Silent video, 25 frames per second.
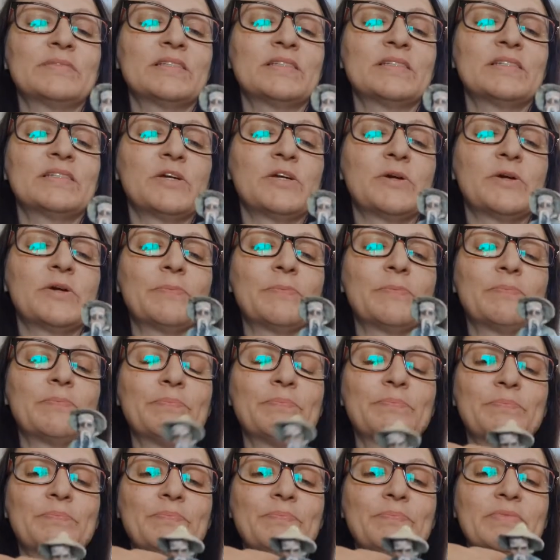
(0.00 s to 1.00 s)
So,
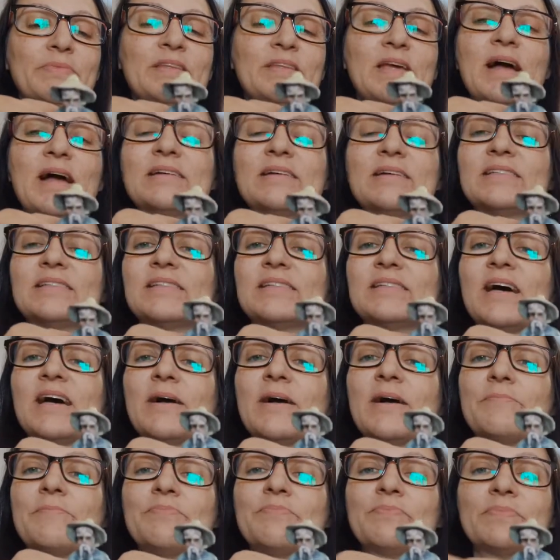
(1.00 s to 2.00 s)
that is
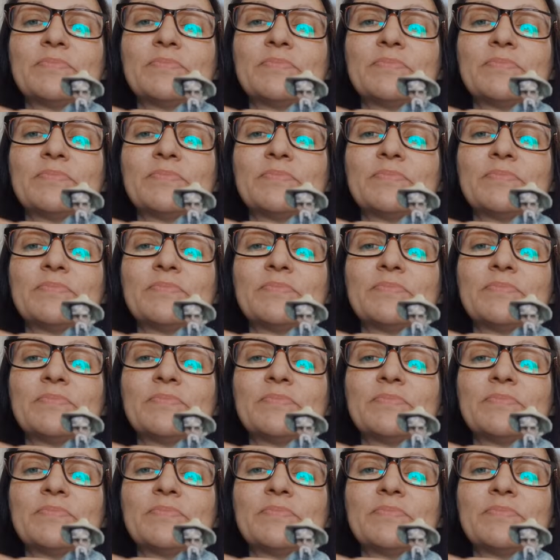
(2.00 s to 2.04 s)
that.